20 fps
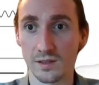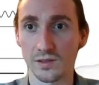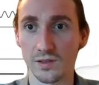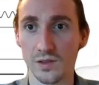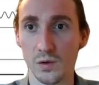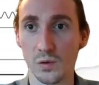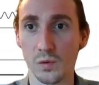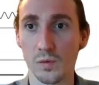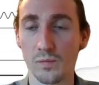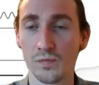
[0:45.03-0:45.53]

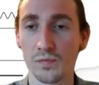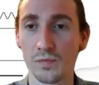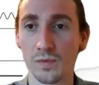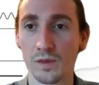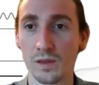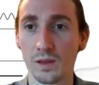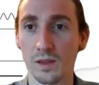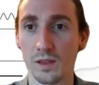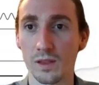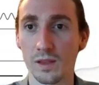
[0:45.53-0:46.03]
So
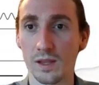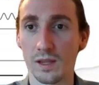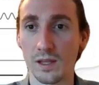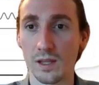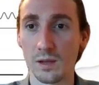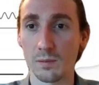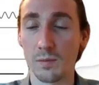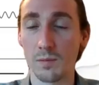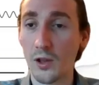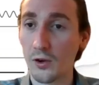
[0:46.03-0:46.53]

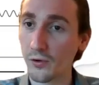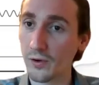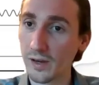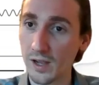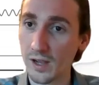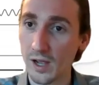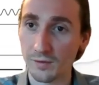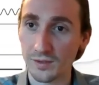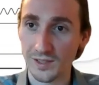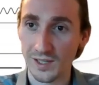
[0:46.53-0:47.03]
the
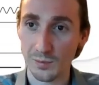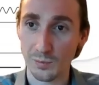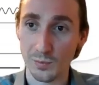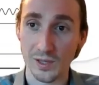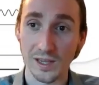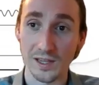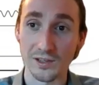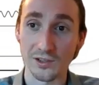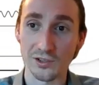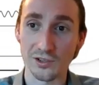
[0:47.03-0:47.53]
monitoring of skin
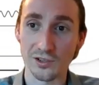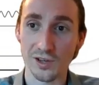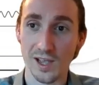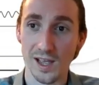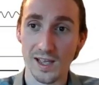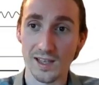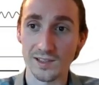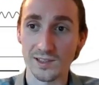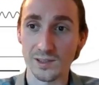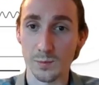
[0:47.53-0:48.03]
pH
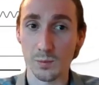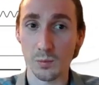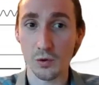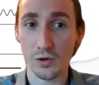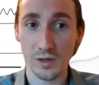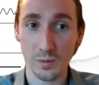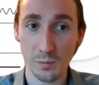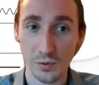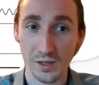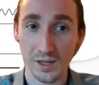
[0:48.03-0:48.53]
has some
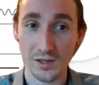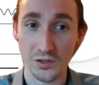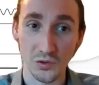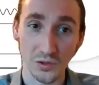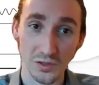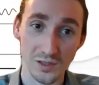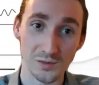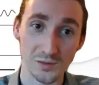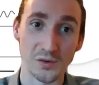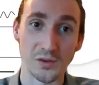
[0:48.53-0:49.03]
important
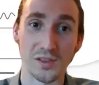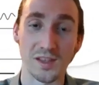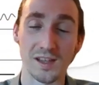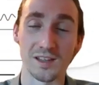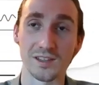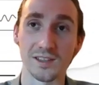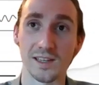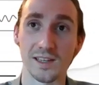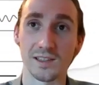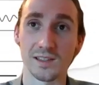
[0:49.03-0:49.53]
implications for
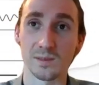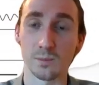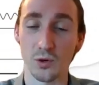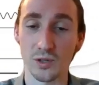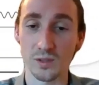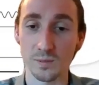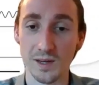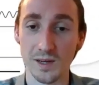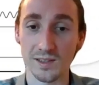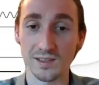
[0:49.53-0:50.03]
things like
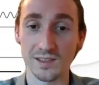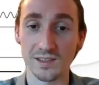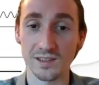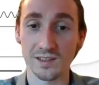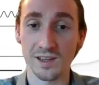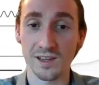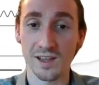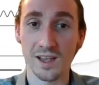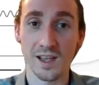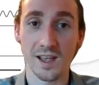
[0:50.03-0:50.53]
sports
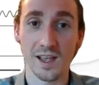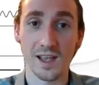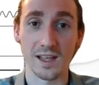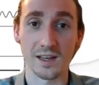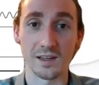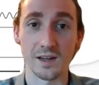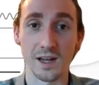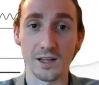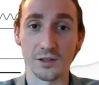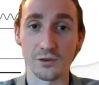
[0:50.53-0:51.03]
medicine
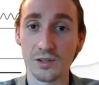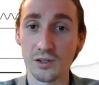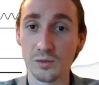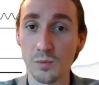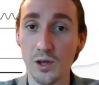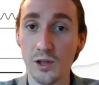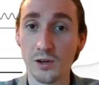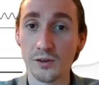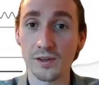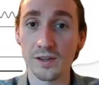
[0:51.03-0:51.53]
and
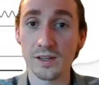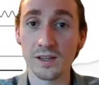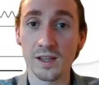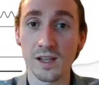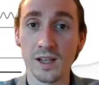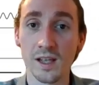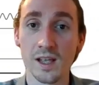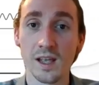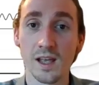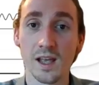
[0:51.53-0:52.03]
hydration monitoring,
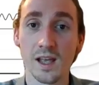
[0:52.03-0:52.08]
